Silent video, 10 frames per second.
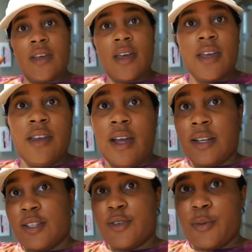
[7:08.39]
Hey
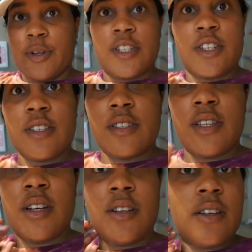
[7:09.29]
guys, so we're just
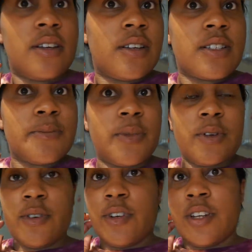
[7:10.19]
still
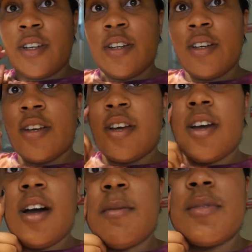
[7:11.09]
exploring.
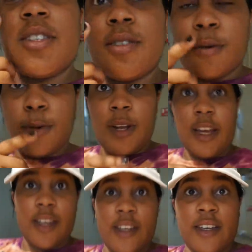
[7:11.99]
I'm so
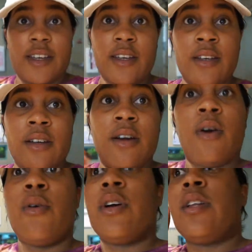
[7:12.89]
like
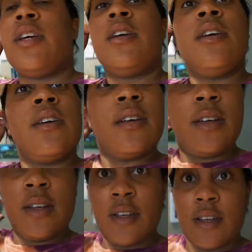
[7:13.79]
oily,
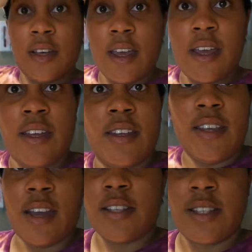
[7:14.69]
and
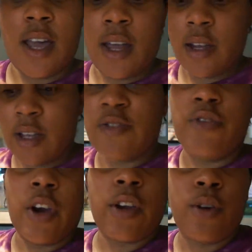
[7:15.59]
yeah, it's kind of it's
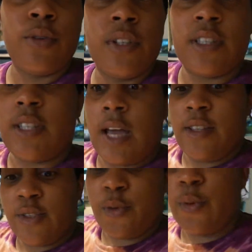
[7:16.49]
very cool inside.
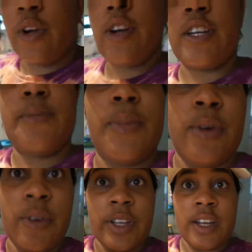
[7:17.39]
So we're
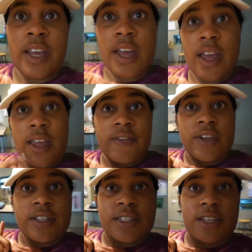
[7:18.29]
exploring. If you
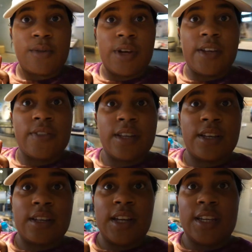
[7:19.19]
can see, we're in
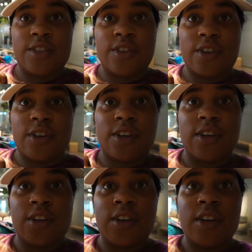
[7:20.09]
the
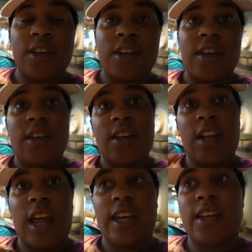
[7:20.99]
nature,
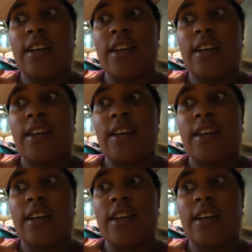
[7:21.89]
like,